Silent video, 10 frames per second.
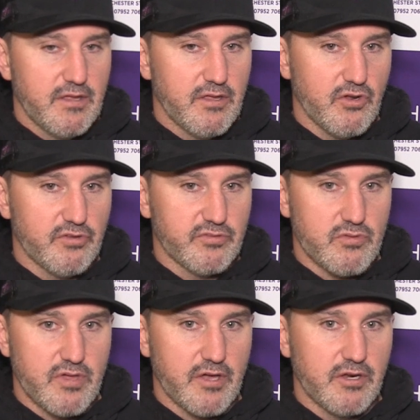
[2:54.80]
you know, so
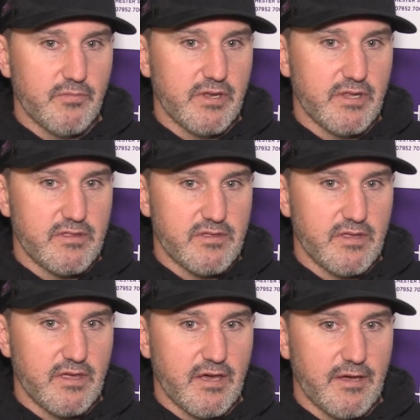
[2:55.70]
it's not going to be an
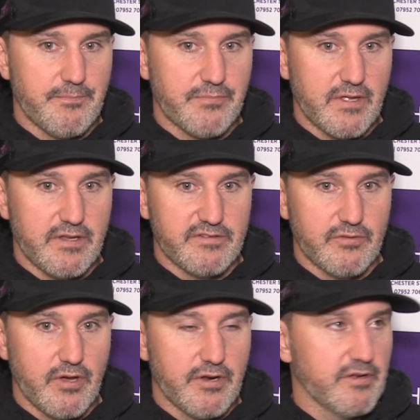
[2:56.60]
easy um, an
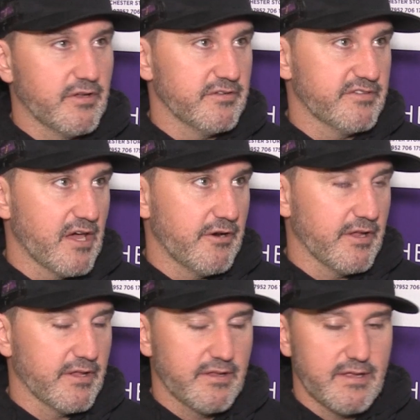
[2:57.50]
easy run on, on
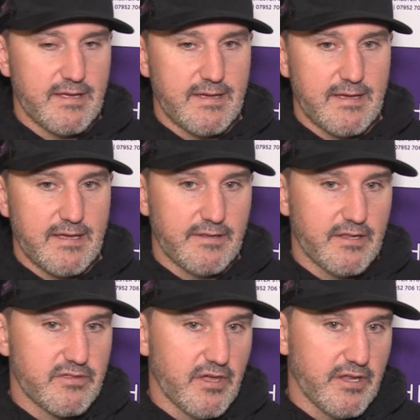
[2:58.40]
Saturday. Uh, and
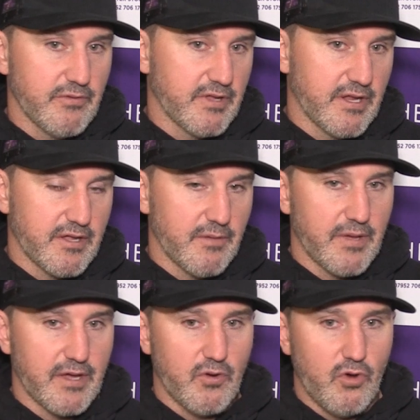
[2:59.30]
then Sunday we get to come
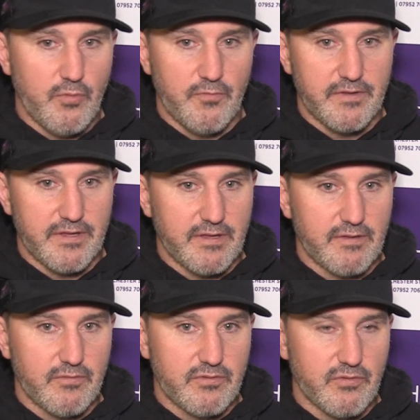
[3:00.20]
back home, hopefully
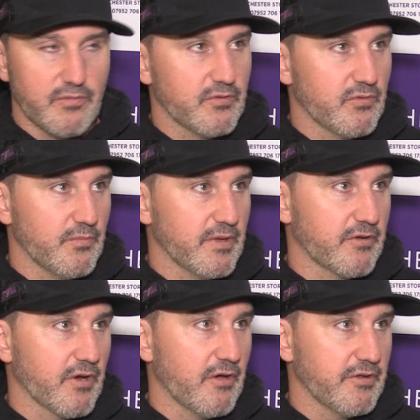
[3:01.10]
to a, to a
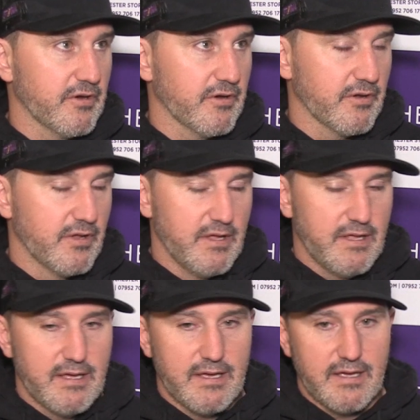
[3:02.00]
big crowd here
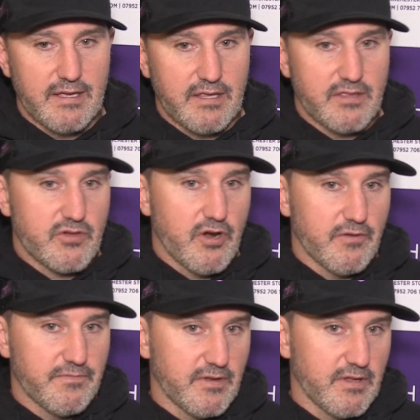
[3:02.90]
uh, against
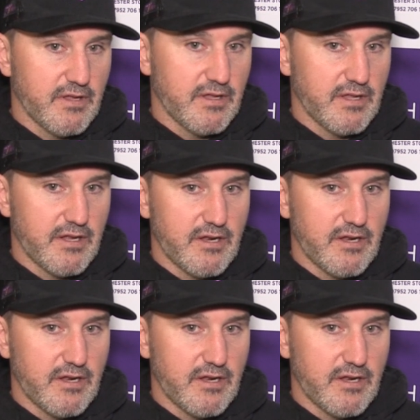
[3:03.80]
Cardiff, and yet